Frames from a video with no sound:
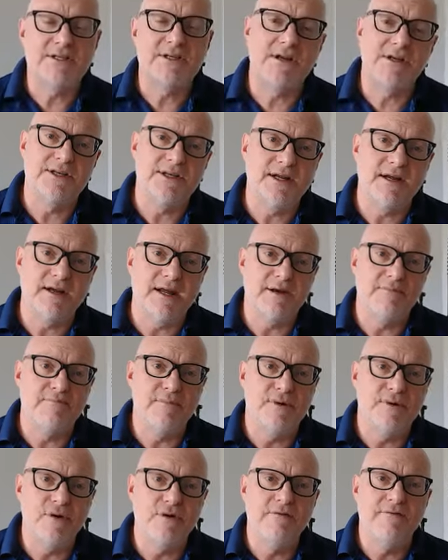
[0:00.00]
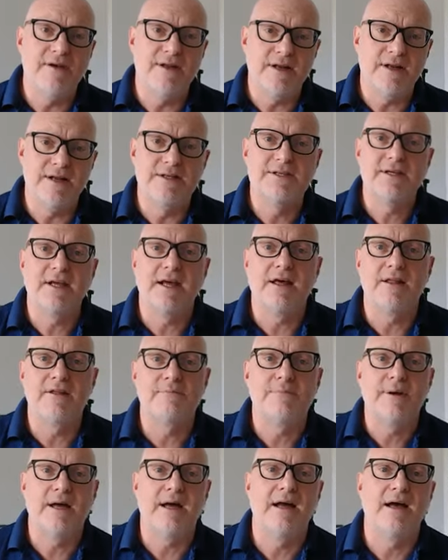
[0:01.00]
idea and move it into other
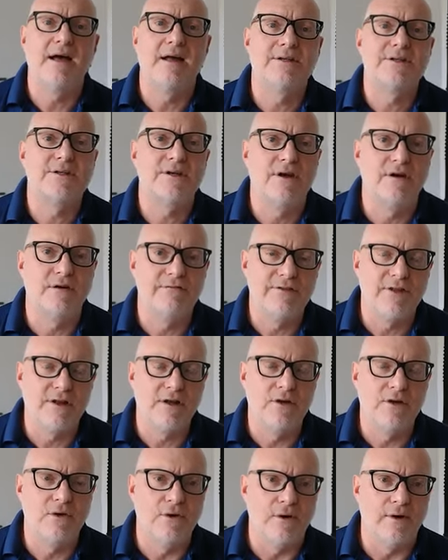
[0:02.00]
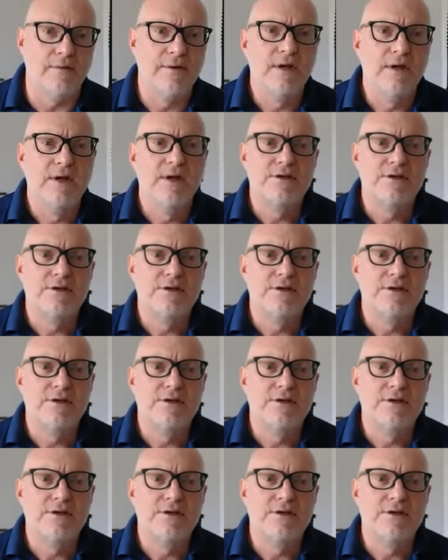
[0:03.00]
parts of the law.